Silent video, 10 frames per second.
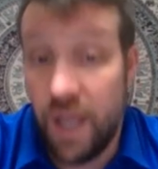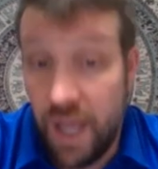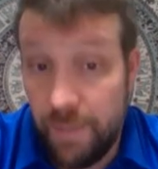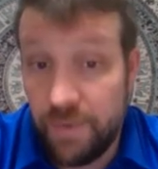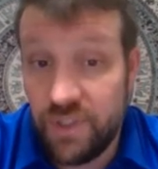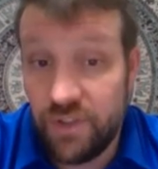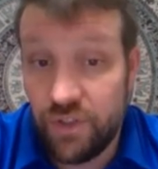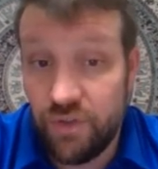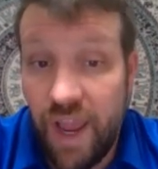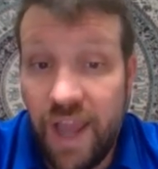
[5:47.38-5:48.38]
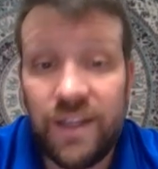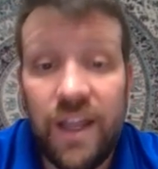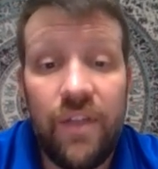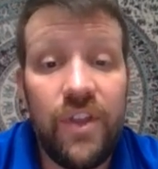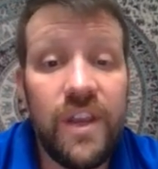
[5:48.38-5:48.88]
opposites attract.
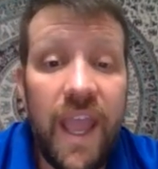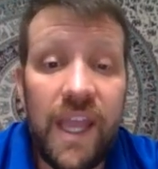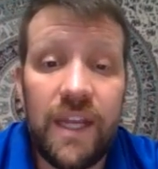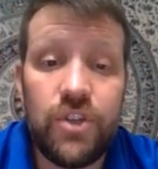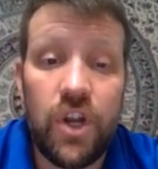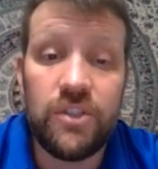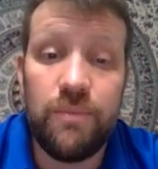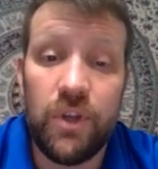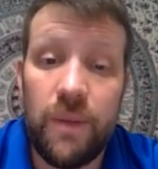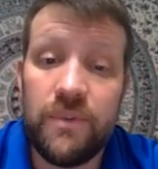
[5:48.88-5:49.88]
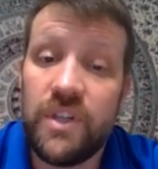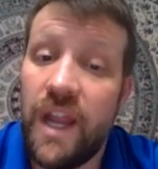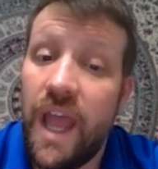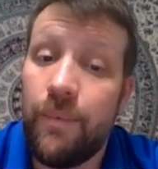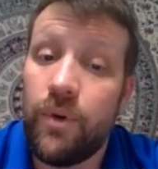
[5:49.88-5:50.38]
The negative charge buildup is going
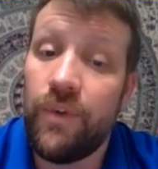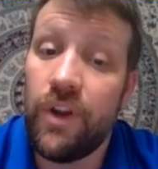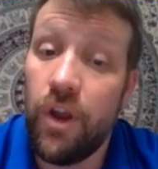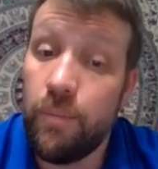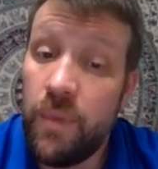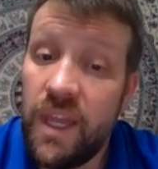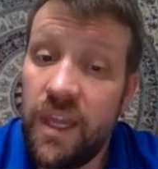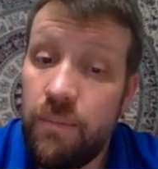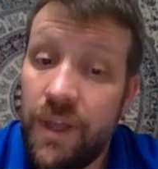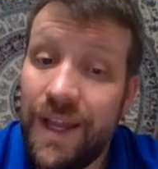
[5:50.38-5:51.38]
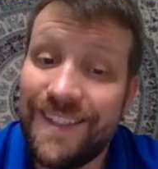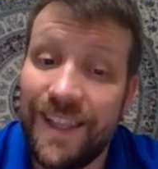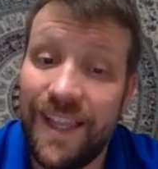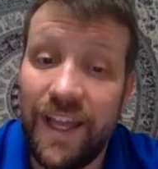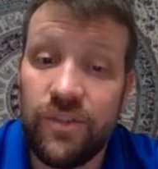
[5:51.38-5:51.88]
to happen over here on B because
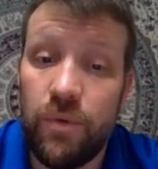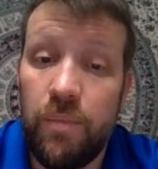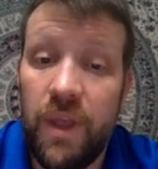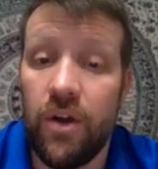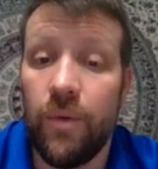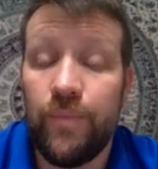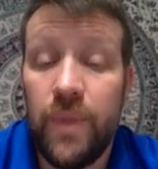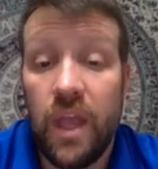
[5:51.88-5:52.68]
likes repel.